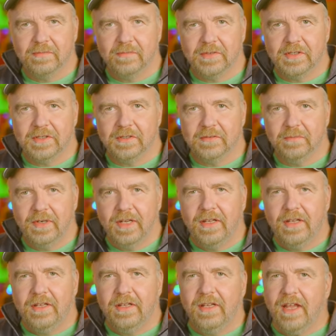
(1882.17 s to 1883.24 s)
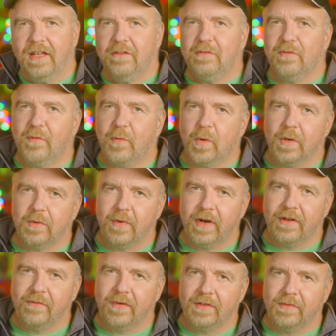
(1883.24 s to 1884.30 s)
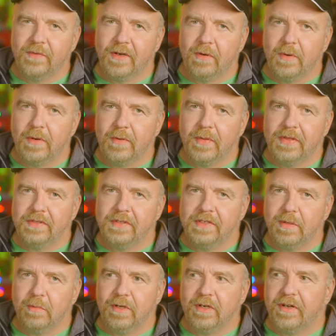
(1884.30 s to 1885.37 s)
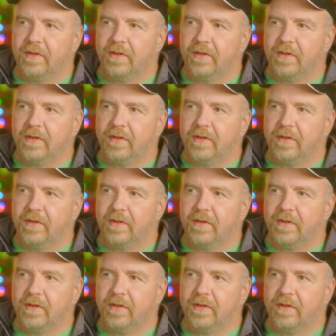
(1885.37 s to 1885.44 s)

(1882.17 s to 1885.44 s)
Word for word: So you can't do a forward reference very well with this assembler.